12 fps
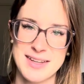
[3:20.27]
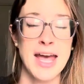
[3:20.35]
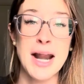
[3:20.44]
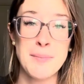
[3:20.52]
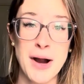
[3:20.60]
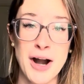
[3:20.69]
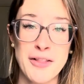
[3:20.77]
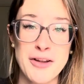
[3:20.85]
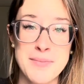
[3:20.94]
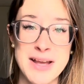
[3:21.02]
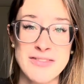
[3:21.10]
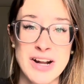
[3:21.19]
And a part of their
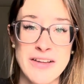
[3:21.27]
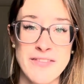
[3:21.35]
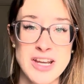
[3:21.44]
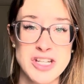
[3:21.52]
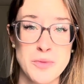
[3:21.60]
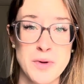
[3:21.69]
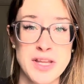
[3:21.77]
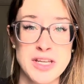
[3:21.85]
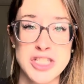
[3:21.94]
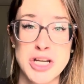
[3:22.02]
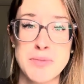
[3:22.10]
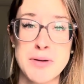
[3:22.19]
big renovation were these
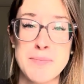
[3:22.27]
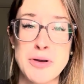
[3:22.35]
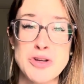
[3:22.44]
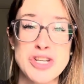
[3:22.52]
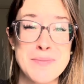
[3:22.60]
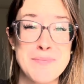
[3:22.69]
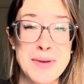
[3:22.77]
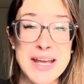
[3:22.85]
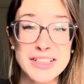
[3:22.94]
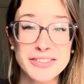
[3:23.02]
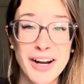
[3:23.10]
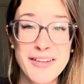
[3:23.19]
super bougie
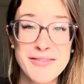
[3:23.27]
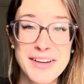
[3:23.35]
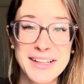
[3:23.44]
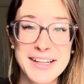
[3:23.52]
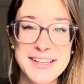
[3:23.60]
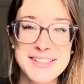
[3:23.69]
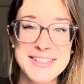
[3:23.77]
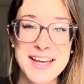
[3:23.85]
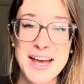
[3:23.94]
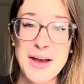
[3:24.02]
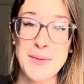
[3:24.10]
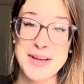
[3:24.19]
beachfront villas.
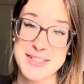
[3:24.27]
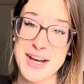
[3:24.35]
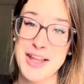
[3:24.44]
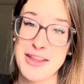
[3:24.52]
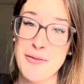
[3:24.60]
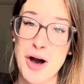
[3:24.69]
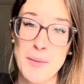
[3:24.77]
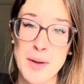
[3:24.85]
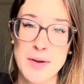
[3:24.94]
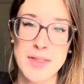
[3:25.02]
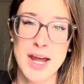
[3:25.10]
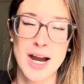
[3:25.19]
We saw them while we
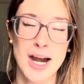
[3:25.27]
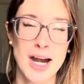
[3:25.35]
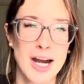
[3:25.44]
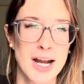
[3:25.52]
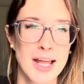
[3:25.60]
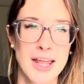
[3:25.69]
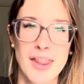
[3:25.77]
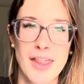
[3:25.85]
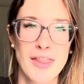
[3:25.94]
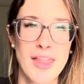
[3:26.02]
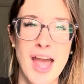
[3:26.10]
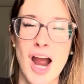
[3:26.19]
were there.
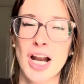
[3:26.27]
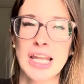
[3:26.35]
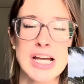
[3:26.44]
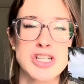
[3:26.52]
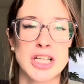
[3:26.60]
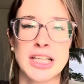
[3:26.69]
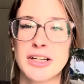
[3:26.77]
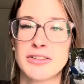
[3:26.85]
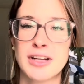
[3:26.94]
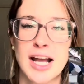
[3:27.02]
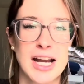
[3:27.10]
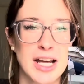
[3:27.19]
They are literally
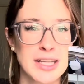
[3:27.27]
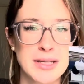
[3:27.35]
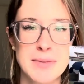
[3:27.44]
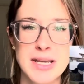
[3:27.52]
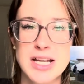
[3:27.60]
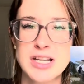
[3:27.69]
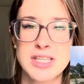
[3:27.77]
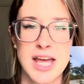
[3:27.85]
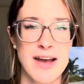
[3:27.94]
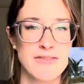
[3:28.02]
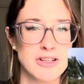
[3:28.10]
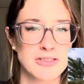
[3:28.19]
right on the beach. They
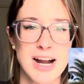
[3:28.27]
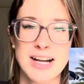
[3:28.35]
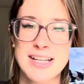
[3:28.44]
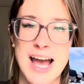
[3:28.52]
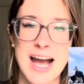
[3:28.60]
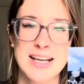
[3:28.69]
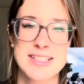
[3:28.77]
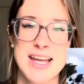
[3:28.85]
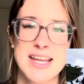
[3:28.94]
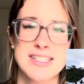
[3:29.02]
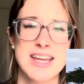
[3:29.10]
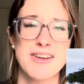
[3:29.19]
have direct
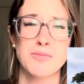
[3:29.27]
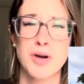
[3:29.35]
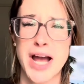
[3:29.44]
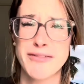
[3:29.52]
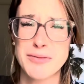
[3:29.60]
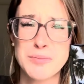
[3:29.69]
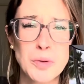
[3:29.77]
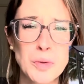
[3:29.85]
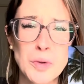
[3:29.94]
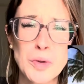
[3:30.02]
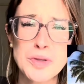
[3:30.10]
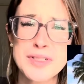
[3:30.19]
access. They have private
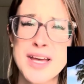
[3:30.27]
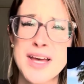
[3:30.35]
pools.